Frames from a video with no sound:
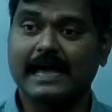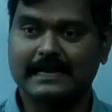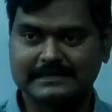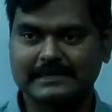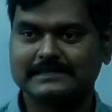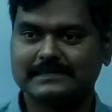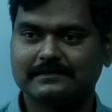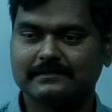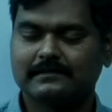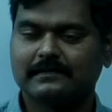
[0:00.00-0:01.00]
access
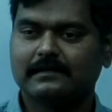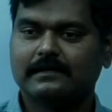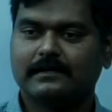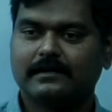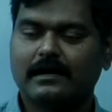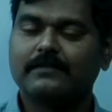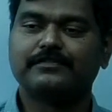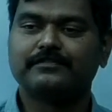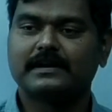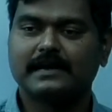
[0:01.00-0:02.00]

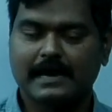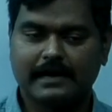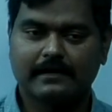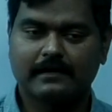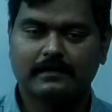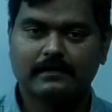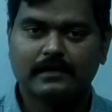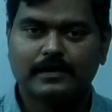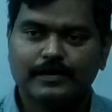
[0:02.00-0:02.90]
of your data,